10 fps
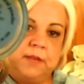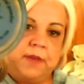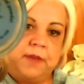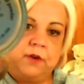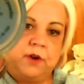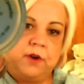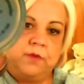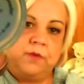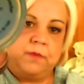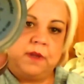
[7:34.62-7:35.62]
powder
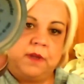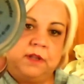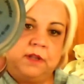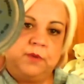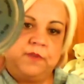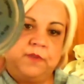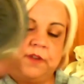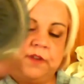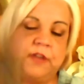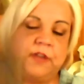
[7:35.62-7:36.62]
over my liquid
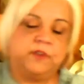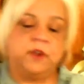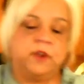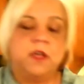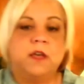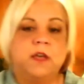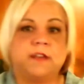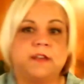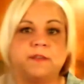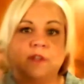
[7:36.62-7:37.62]
foundation,
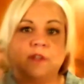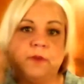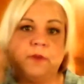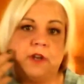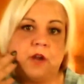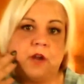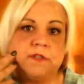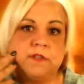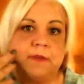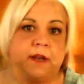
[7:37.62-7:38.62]
because I was a little bit
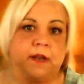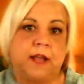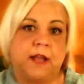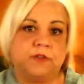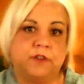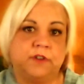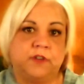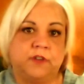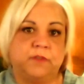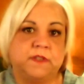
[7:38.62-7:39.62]
nervous about it actually
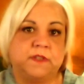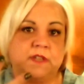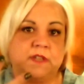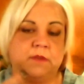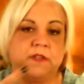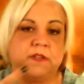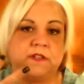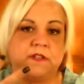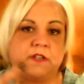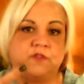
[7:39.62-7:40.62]
touching my skin, because
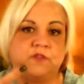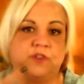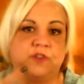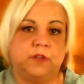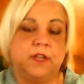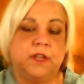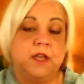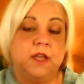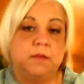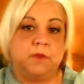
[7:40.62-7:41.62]
it does generally,
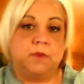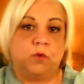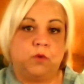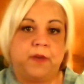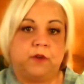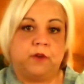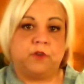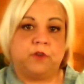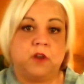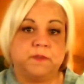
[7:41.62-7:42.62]
mineral powders
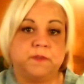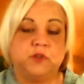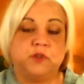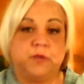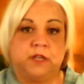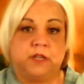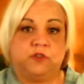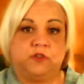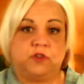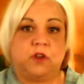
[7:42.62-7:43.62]
cause me to itch